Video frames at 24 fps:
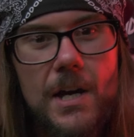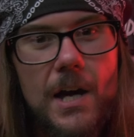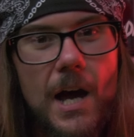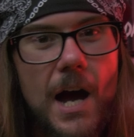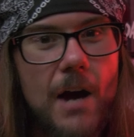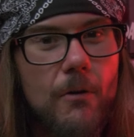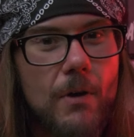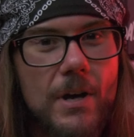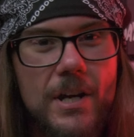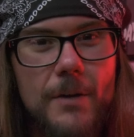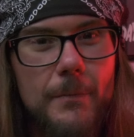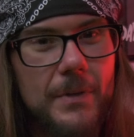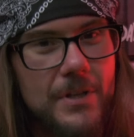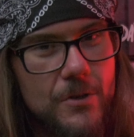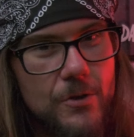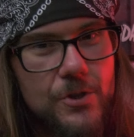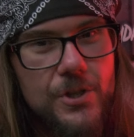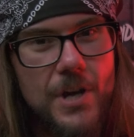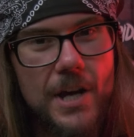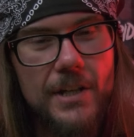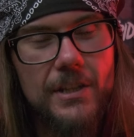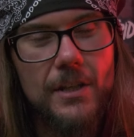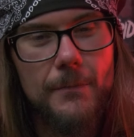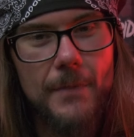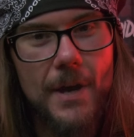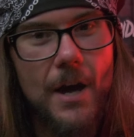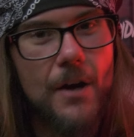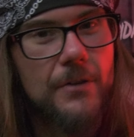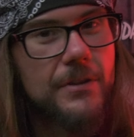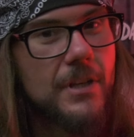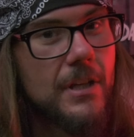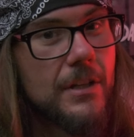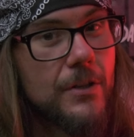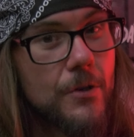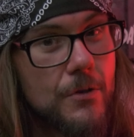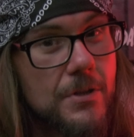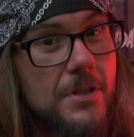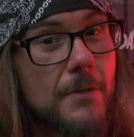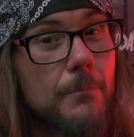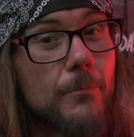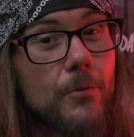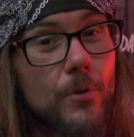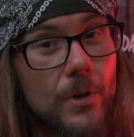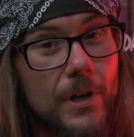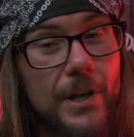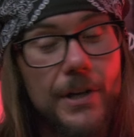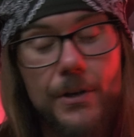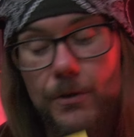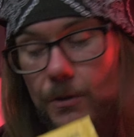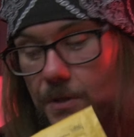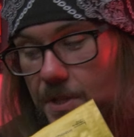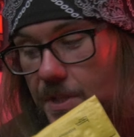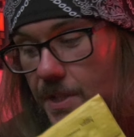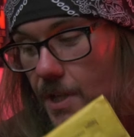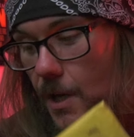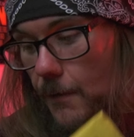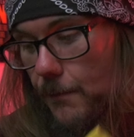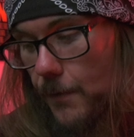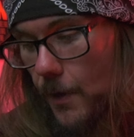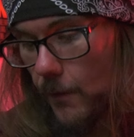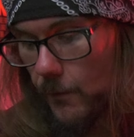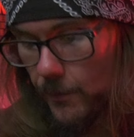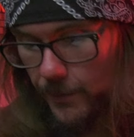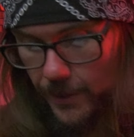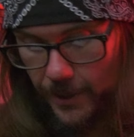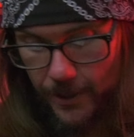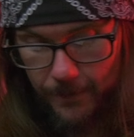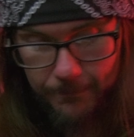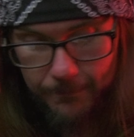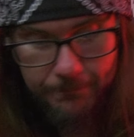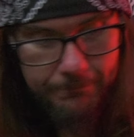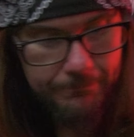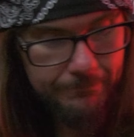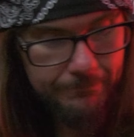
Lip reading: I recommend you check them out. They do some pretty cool stuff over there.